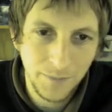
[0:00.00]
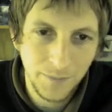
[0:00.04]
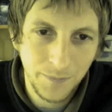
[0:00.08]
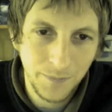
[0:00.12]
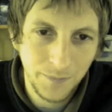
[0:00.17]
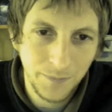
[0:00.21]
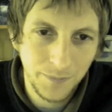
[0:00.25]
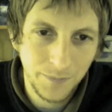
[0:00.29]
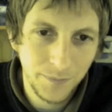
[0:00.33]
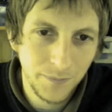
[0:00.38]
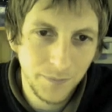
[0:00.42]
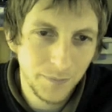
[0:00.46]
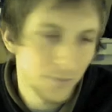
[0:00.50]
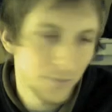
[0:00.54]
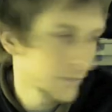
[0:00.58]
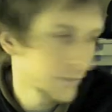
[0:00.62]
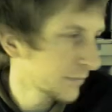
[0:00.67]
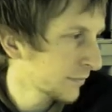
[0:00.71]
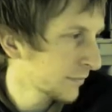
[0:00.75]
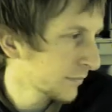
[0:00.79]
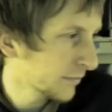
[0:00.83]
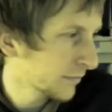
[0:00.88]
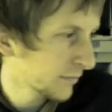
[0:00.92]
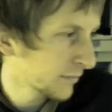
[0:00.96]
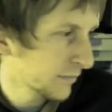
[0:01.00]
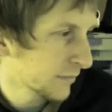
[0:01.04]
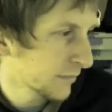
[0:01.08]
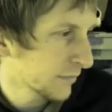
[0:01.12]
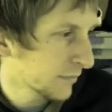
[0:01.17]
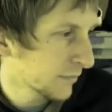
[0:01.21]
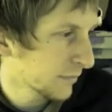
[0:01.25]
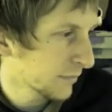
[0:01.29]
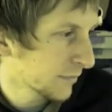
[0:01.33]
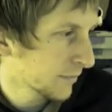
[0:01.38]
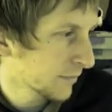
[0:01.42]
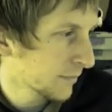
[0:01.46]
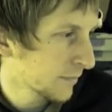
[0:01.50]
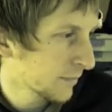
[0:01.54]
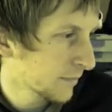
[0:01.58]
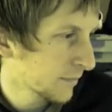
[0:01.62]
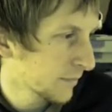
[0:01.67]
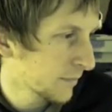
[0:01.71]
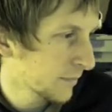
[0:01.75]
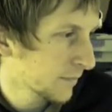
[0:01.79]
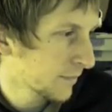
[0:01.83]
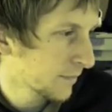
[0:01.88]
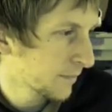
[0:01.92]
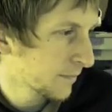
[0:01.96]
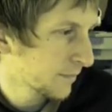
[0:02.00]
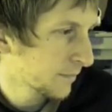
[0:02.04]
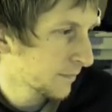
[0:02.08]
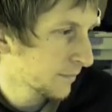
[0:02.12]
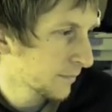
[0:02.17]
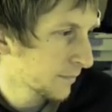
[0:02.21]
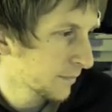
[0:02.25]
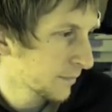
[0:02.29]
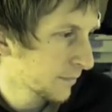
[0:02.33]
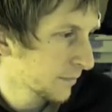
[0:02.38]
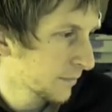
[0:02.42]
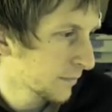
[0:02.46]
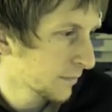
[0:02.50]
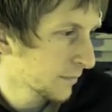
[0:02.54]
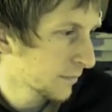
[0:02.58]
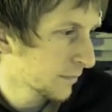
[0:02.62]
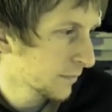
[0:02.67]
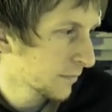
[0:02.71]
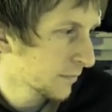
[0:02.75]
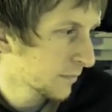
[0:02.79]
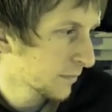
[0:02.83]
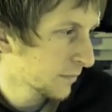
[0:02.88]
[no speech]